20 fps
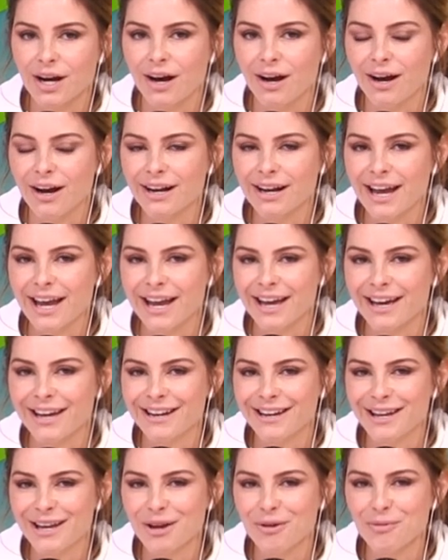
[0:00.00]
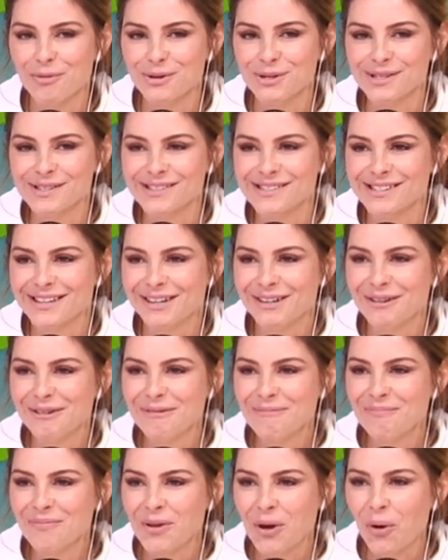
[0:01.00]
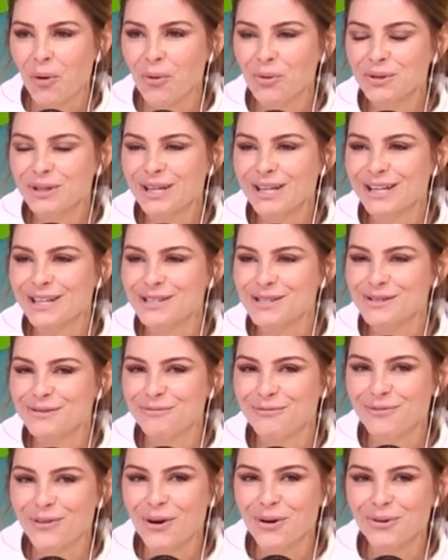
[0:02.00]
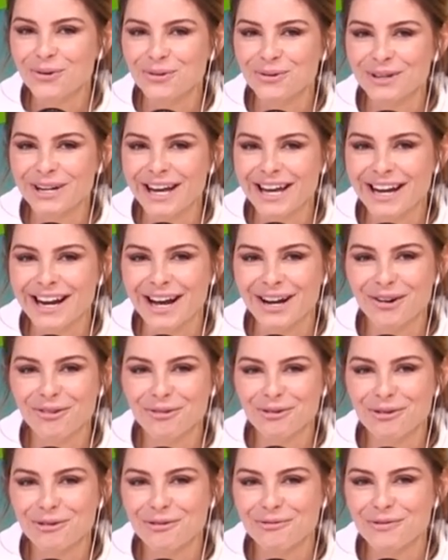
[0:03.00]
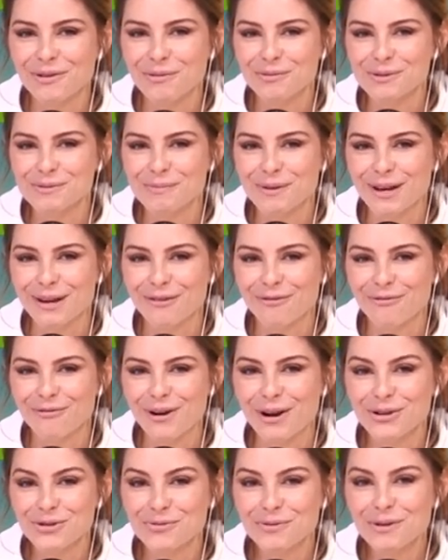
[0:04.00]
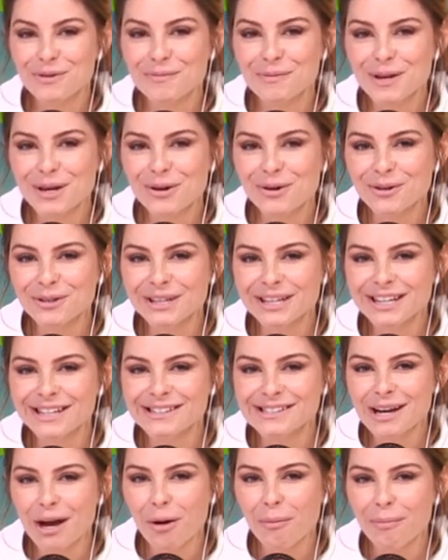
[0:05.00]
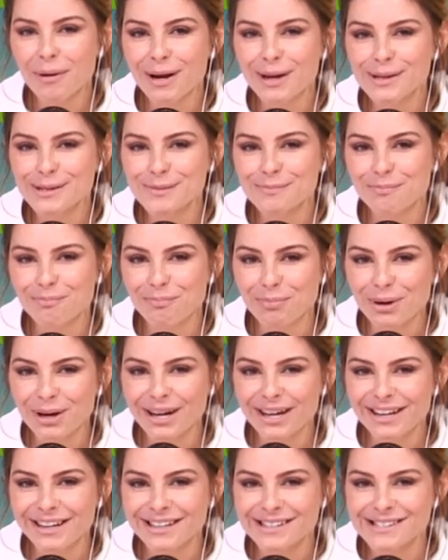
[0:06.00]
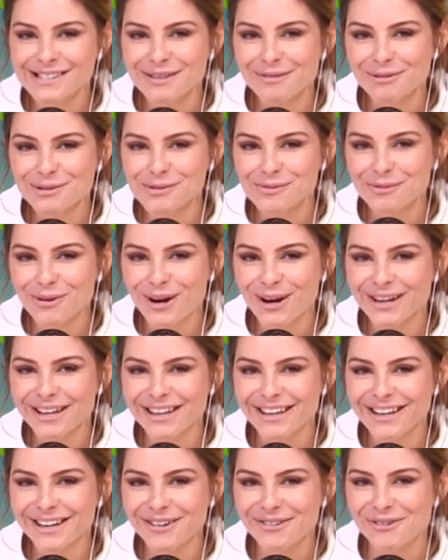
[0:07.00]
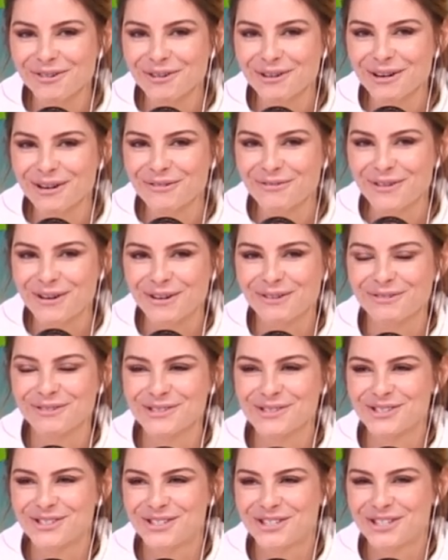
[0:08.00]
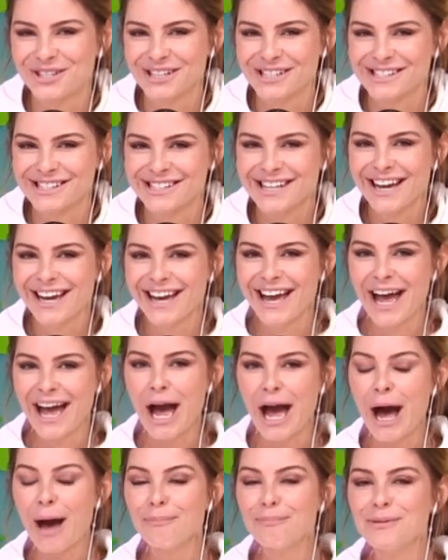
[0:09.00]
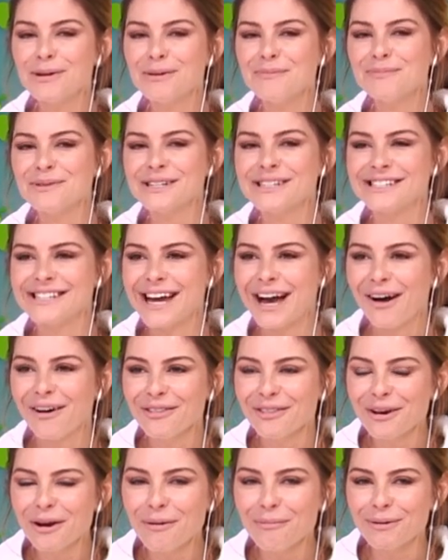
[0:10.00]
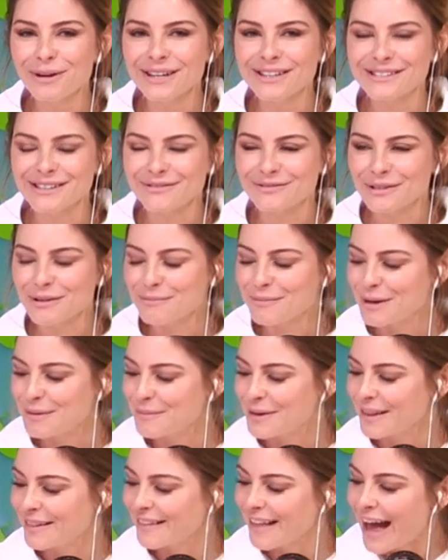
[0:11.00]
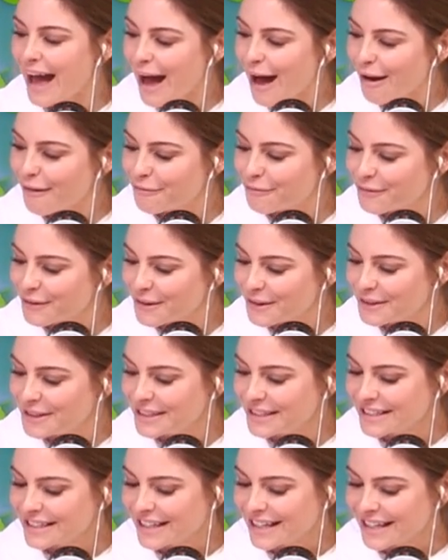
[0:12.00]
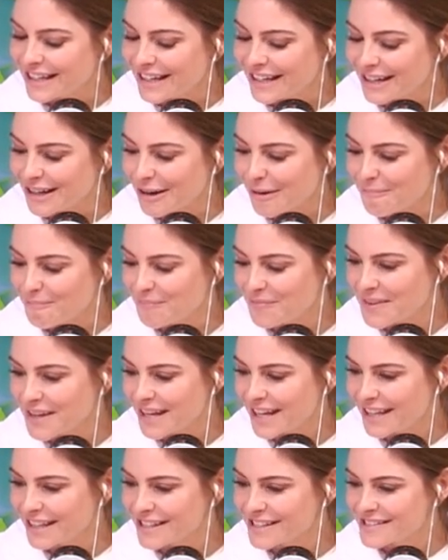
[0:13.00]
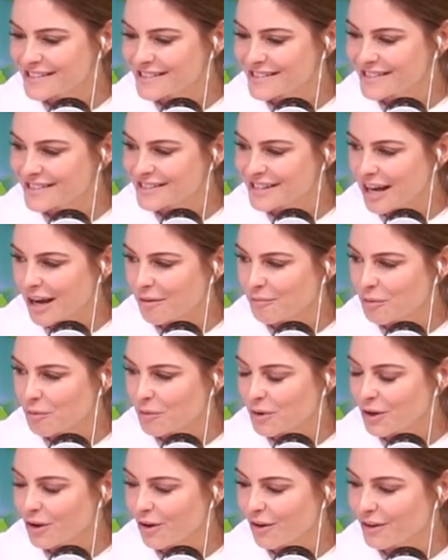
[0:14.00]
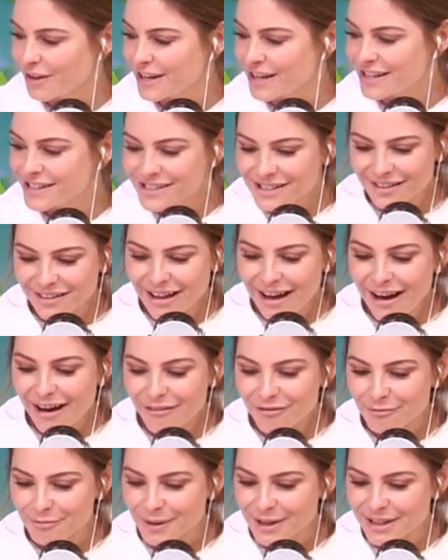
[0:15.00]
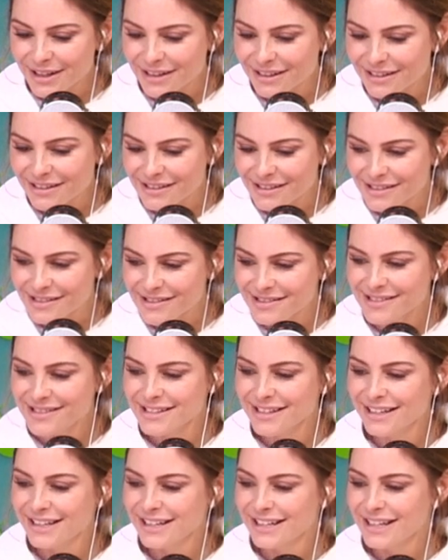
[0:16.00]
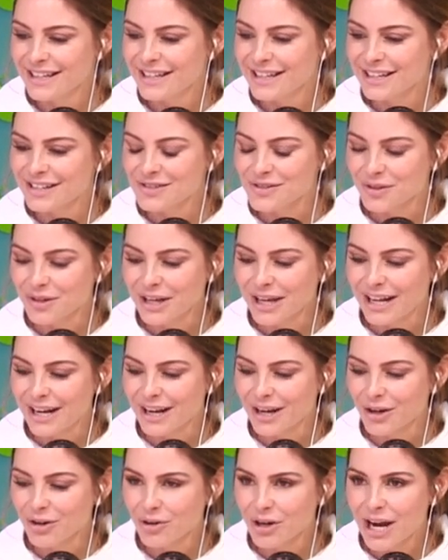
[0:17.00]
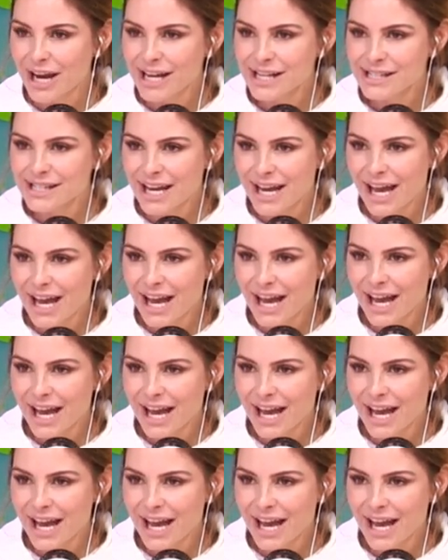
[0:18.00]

talk. And he was holding his phone. And I don't know if he was being fresh with me, holding it down by his butt as he was walking, or if it was just happened to be down there, but it definitely made me laugh. Um, and this is a time when we all need to laugh because things are getting crazy.